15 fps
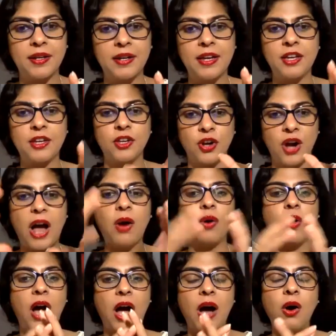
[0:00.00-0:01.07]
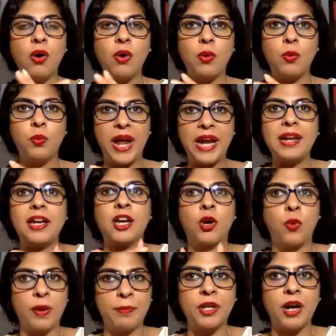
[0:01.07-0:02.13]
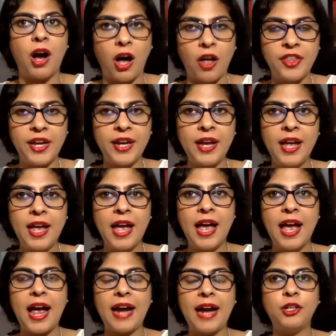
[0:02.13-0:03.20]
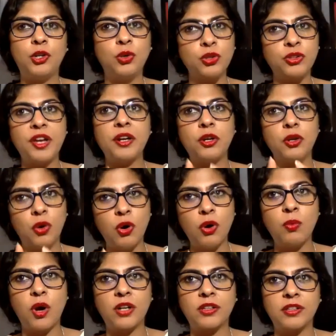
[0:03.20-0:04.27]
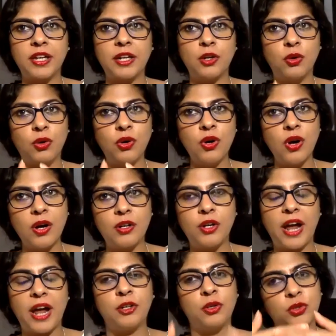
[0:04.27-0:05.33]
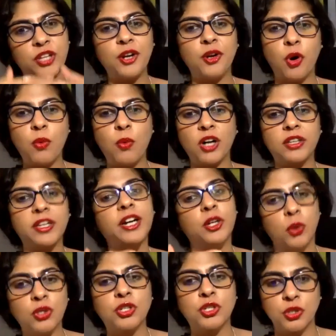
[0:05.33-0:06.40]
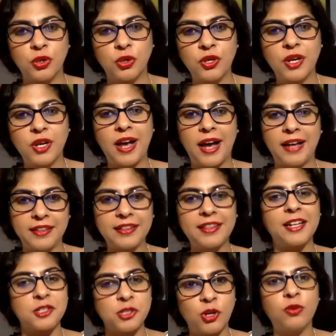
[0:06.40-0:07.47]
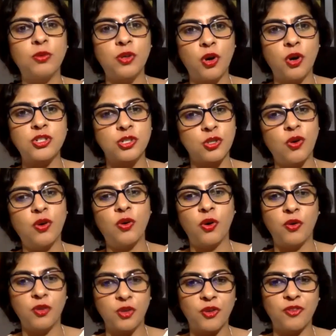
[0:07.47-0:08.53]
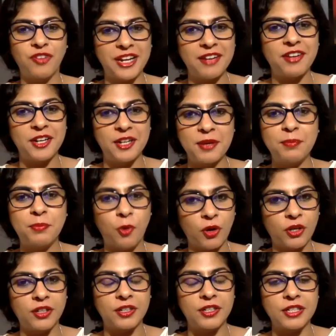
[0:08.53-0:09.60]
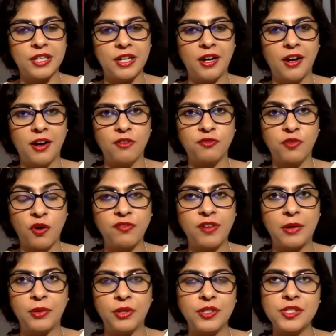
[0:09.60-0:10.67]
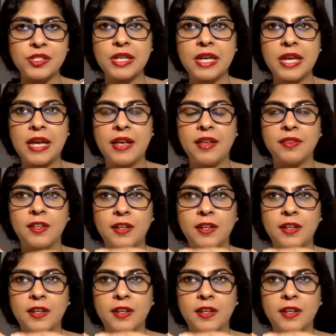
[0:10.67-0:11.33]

10? How well equipped are they? And do they know what they know? And do they know what they don't know? I think that's also very, very important for founders. Yeah.